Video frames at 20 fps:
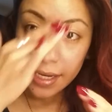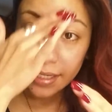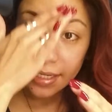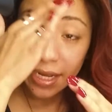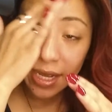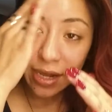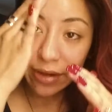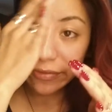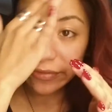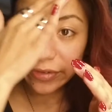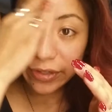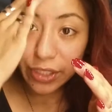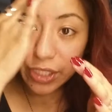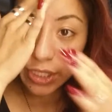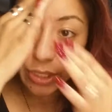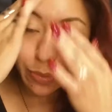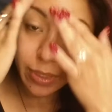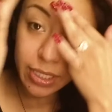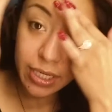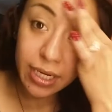Now, at
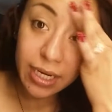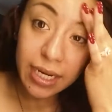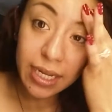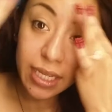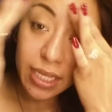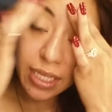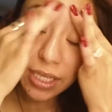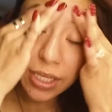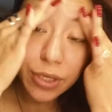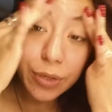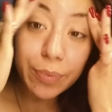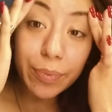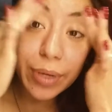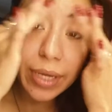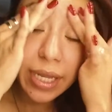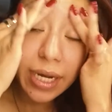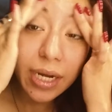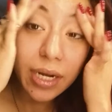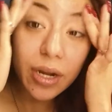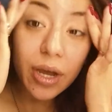first when you
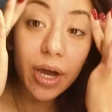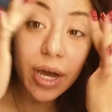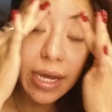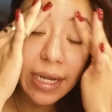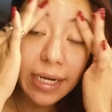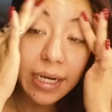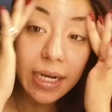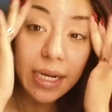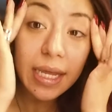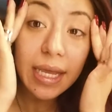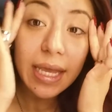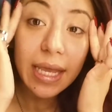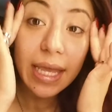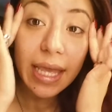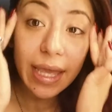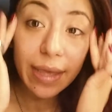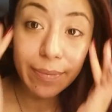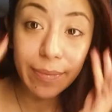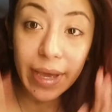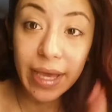put it on,
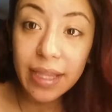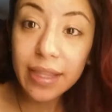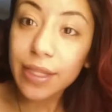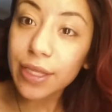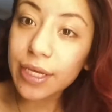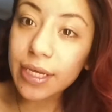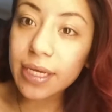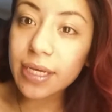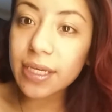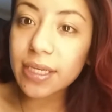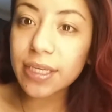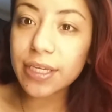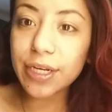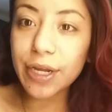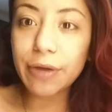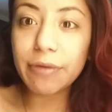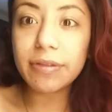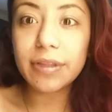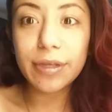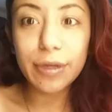it might look, a
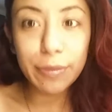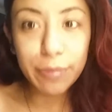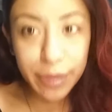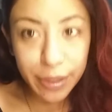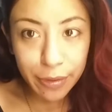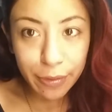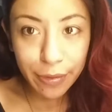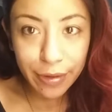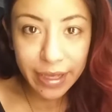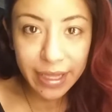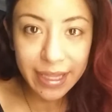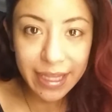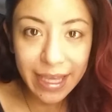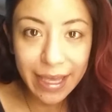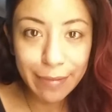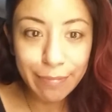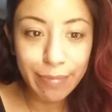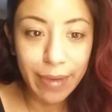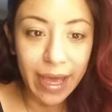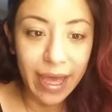little bit
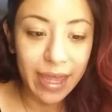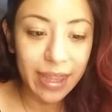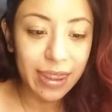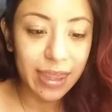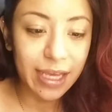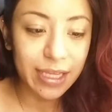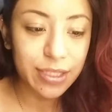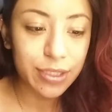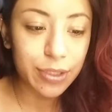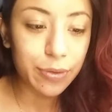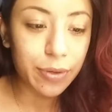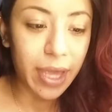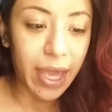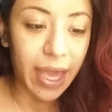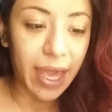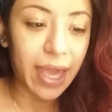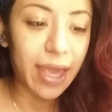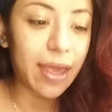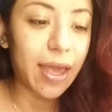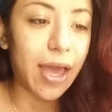oily, but that's
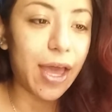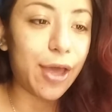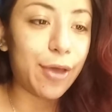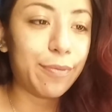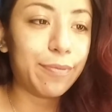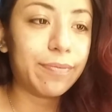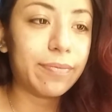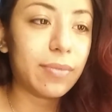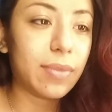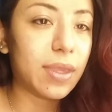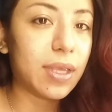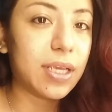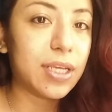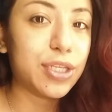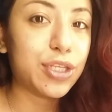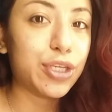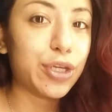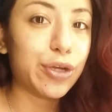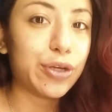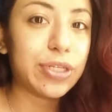okay
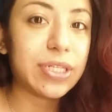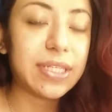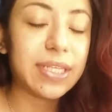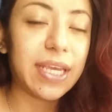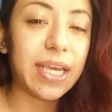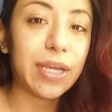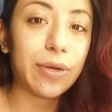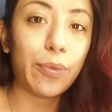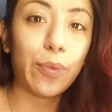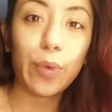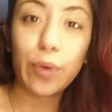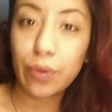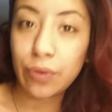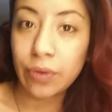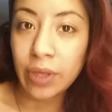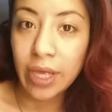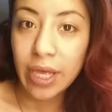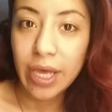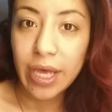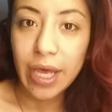because your skin
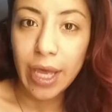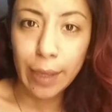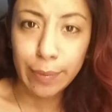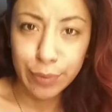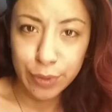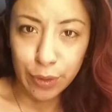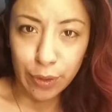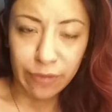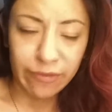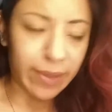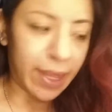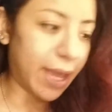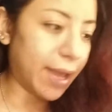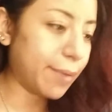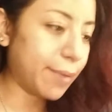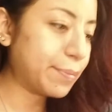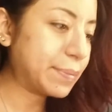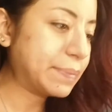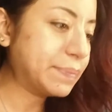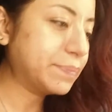will absorb
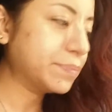that.